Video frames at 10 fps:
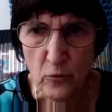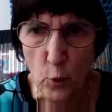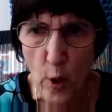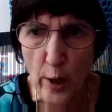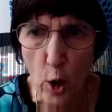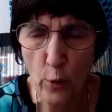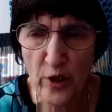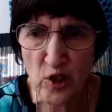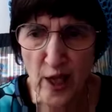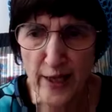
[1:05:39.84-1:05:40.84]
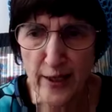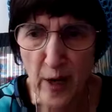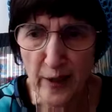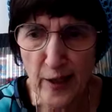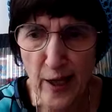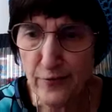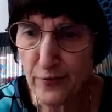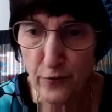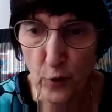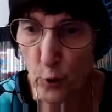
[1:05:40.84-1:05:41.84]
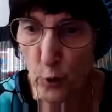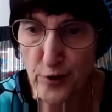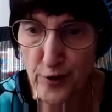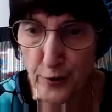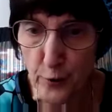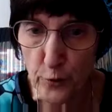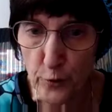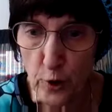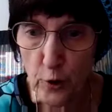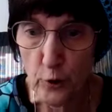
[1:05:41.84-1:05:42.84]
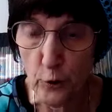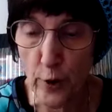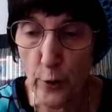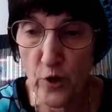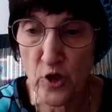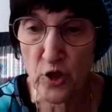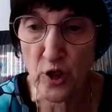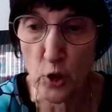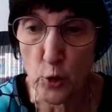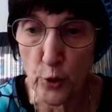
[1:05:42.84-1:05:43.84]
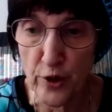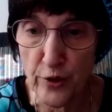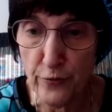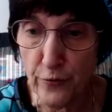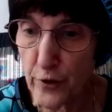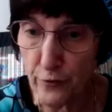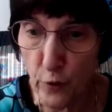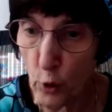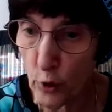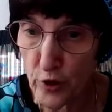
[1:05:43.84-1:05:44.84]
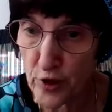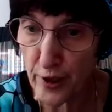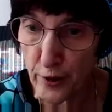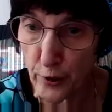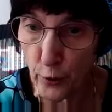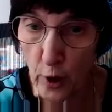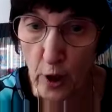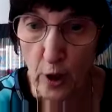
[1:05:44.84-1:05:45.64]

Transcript: Do I always like my life? Of course I don't. Do I wish things were different? Of course I do.